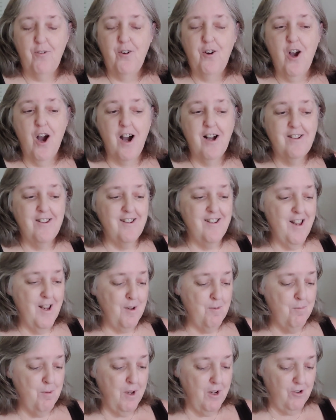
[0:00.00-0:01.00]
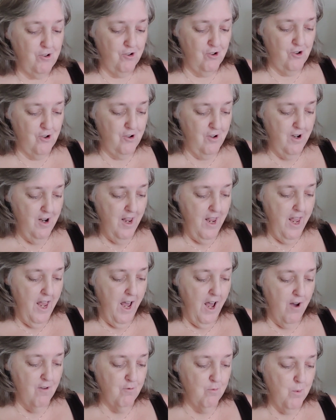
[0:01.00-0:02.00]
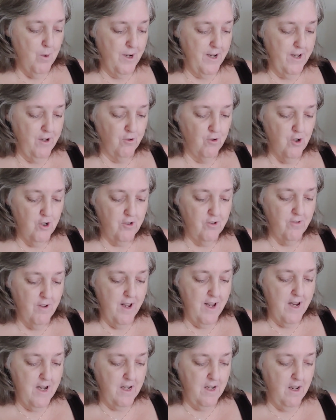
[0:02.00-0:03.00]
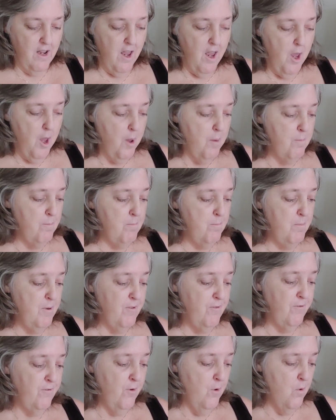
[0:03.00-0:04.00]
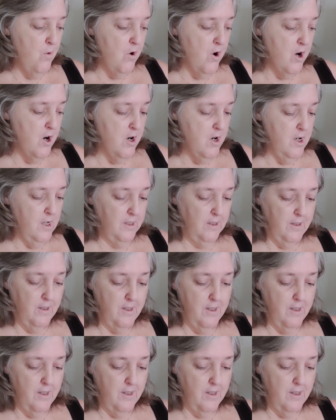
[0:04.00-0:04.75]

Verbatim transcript: forgot to take a picture of what it looked like before.